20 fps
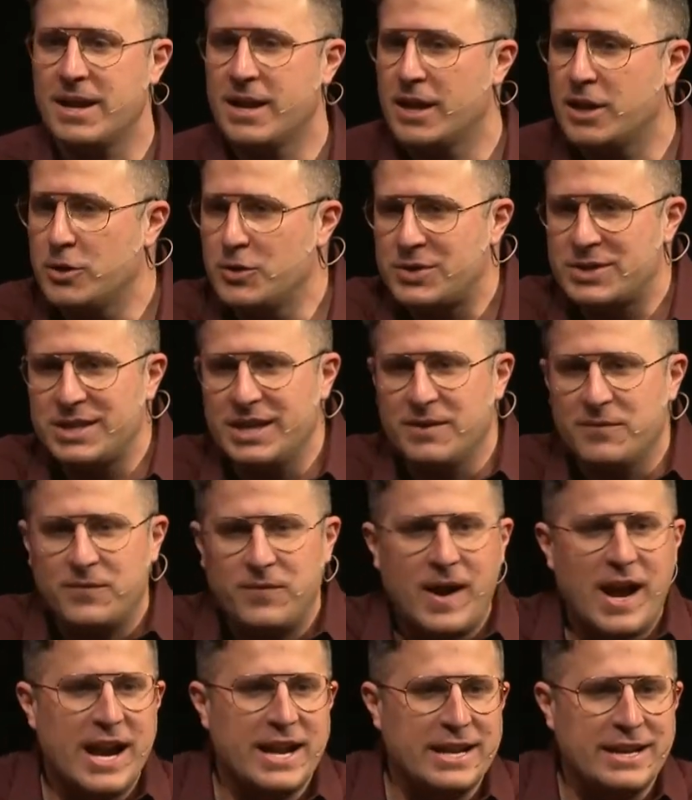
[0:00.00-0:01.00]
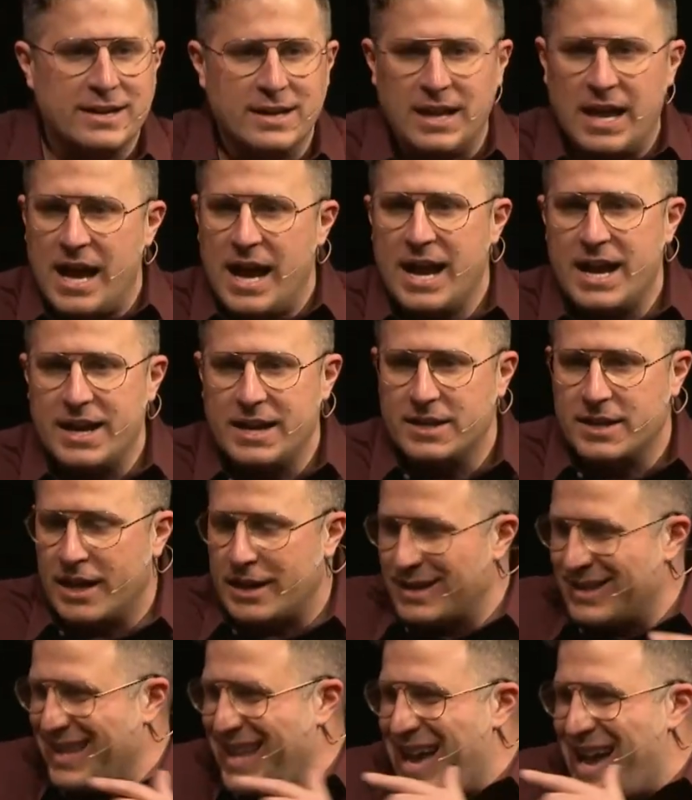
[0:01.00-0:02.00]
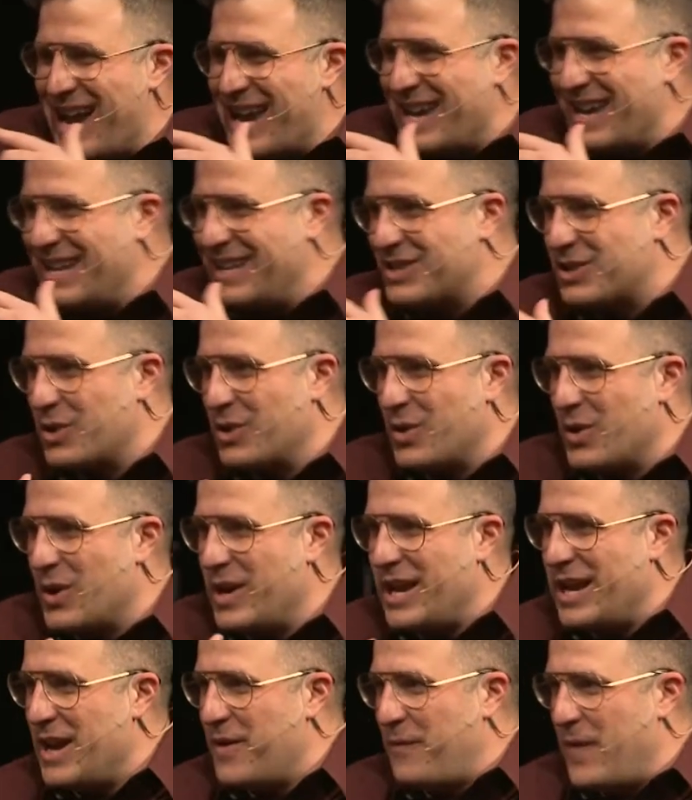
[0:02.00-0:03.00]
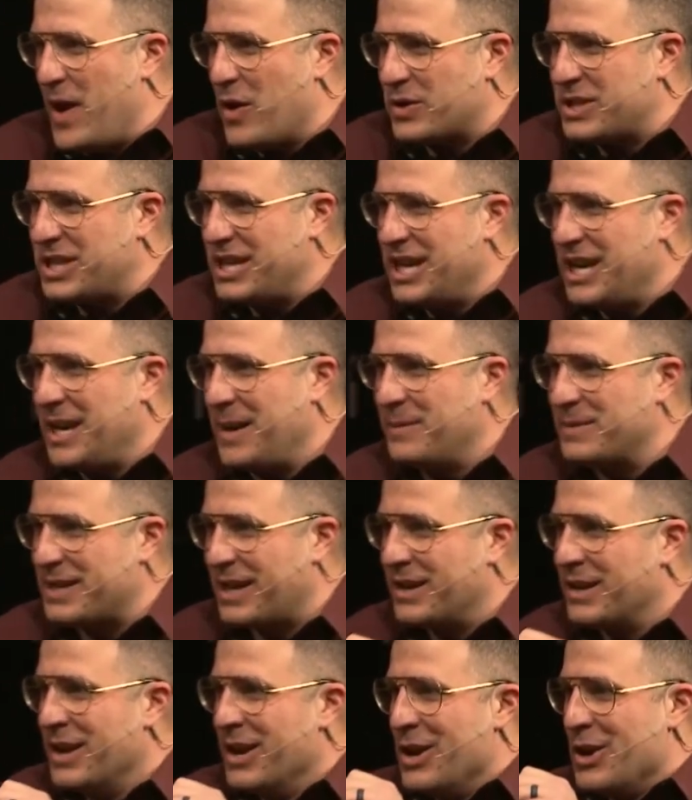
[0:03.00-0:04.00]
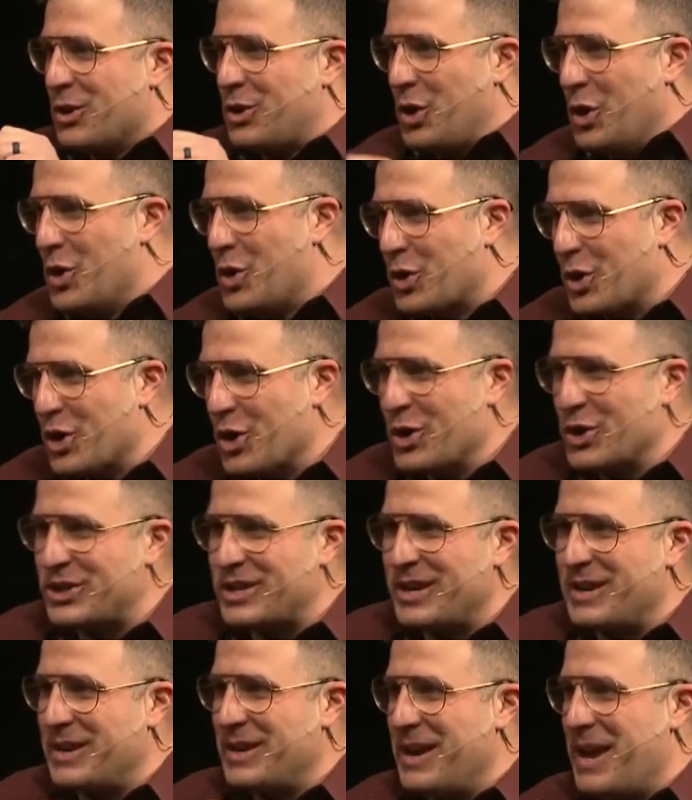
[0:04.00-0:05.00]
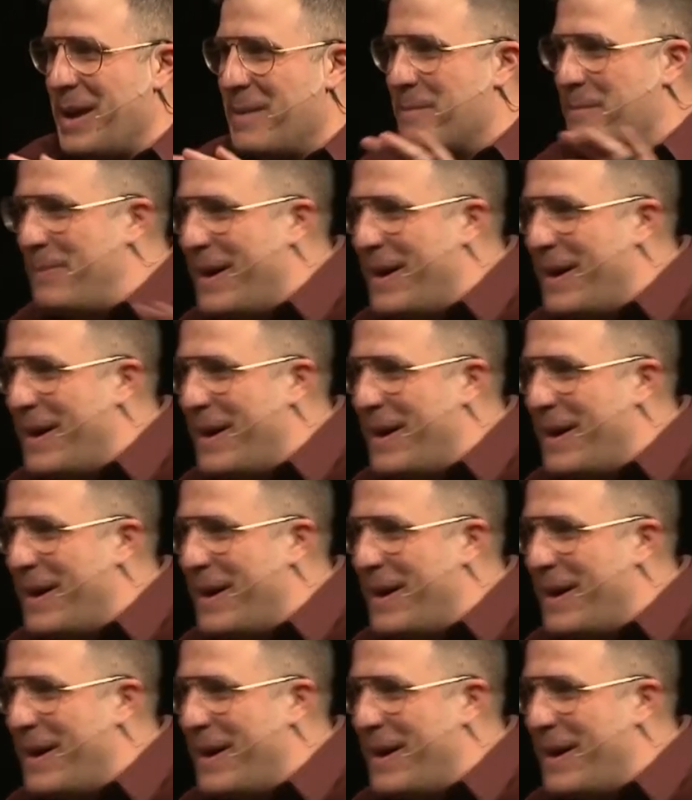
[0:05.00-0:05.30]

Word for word: Like you see fighting lions like lions or, or NFL teams and cougars and, and